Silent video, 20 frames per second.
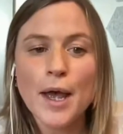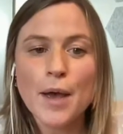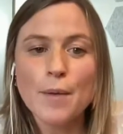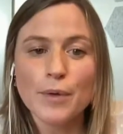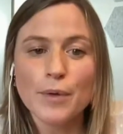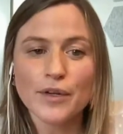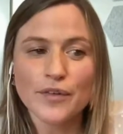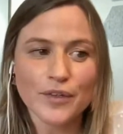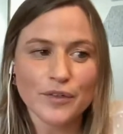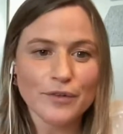
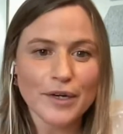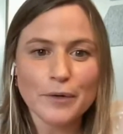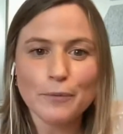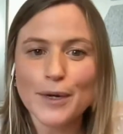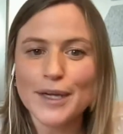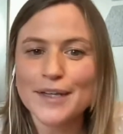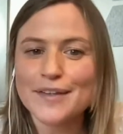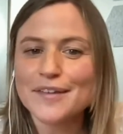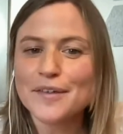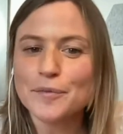But it's a great
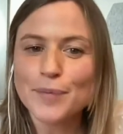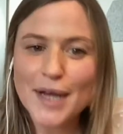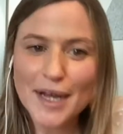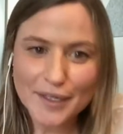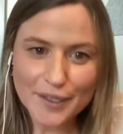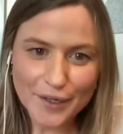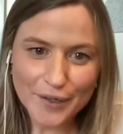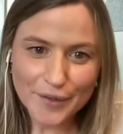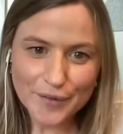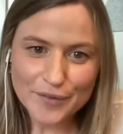way to compare
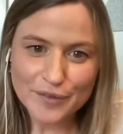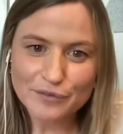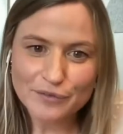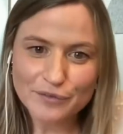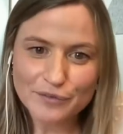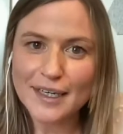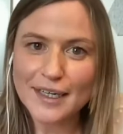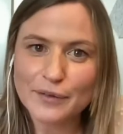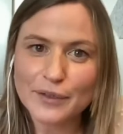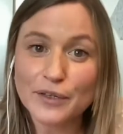notes and
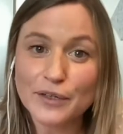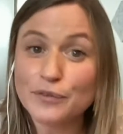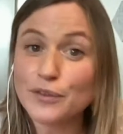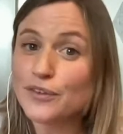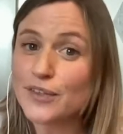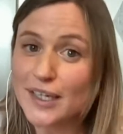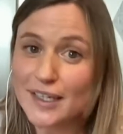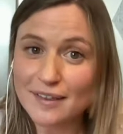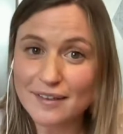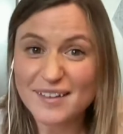find out if you
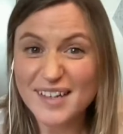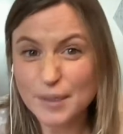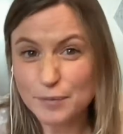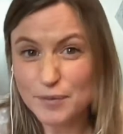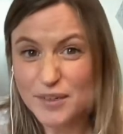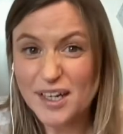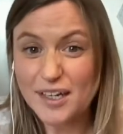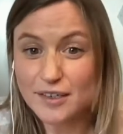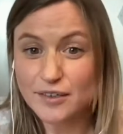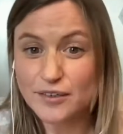share the same
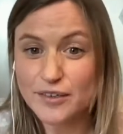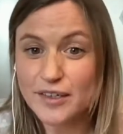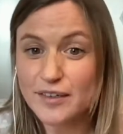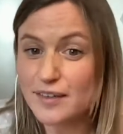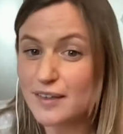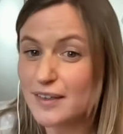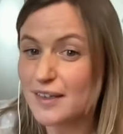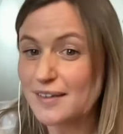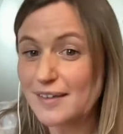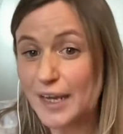challenges
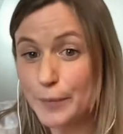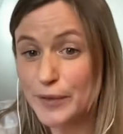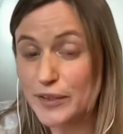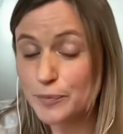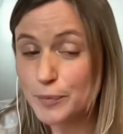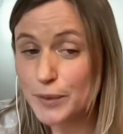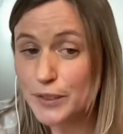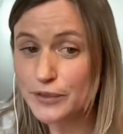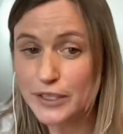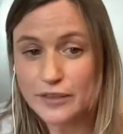and the same
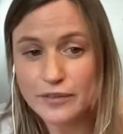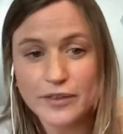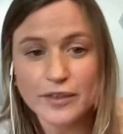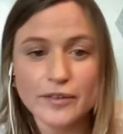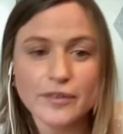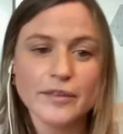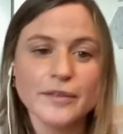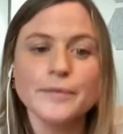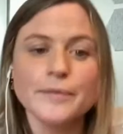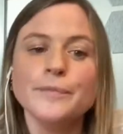
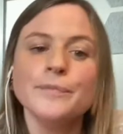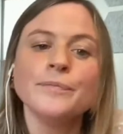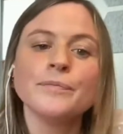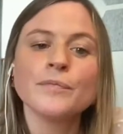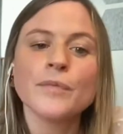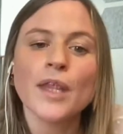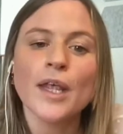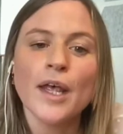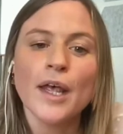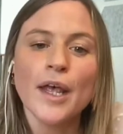experiences.
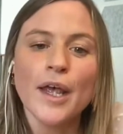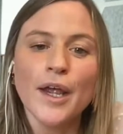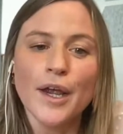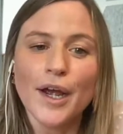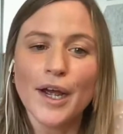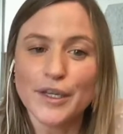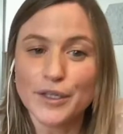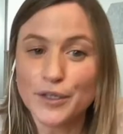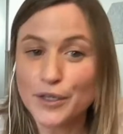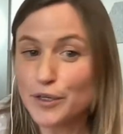
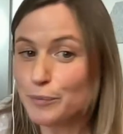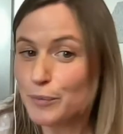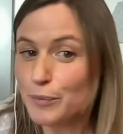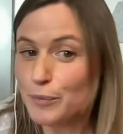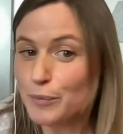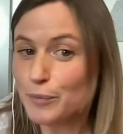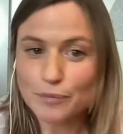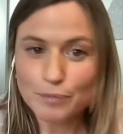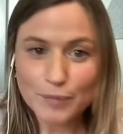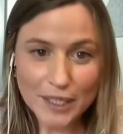And you can meet
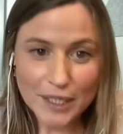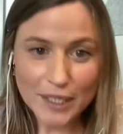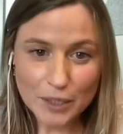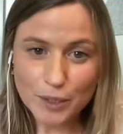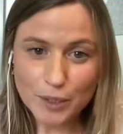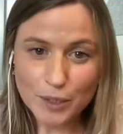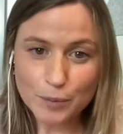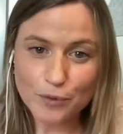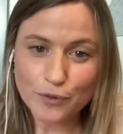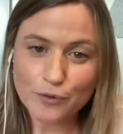with as many
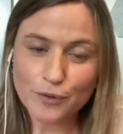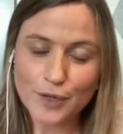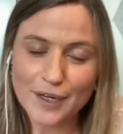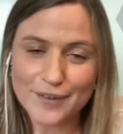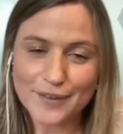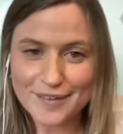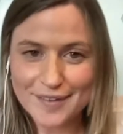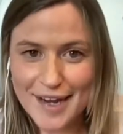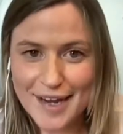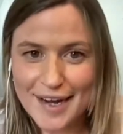people throughout
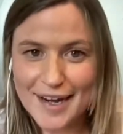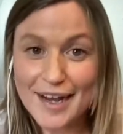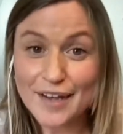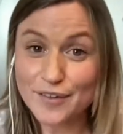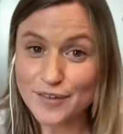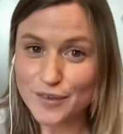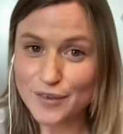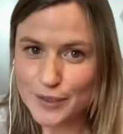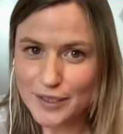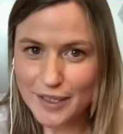the day
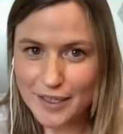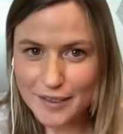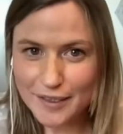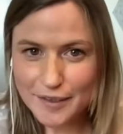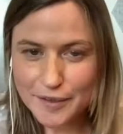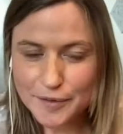as you would like.